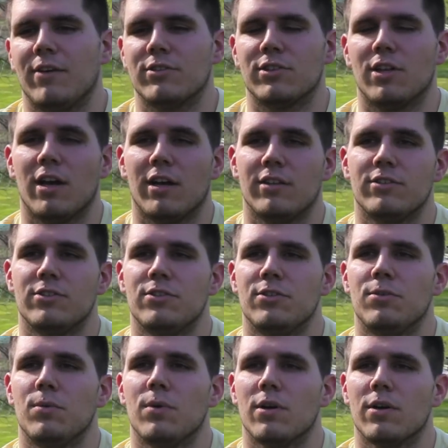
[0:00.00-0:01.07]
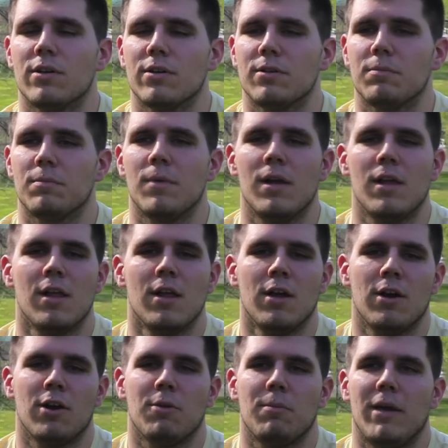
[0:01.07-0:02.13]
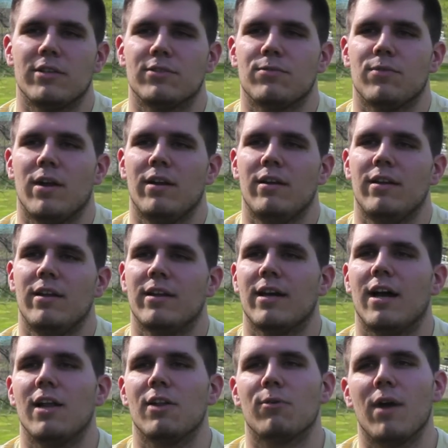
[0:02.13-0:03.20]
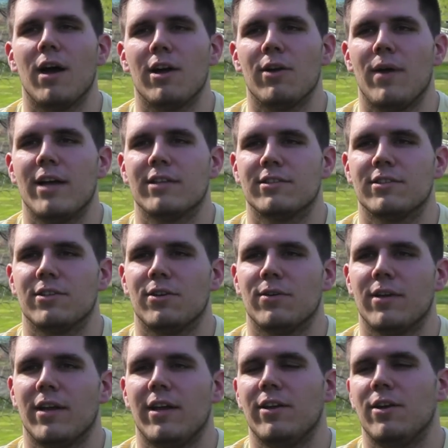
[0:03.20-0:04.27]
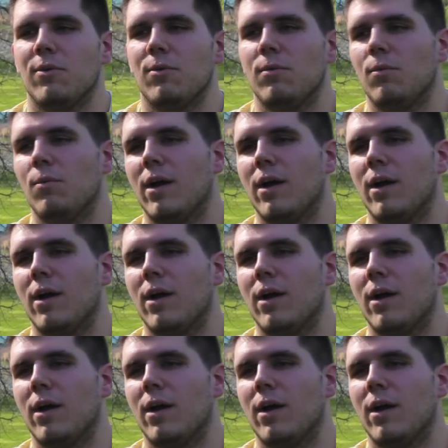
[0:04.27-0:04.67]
I was talking to her best friend in Colorado, asking her, okay, you know,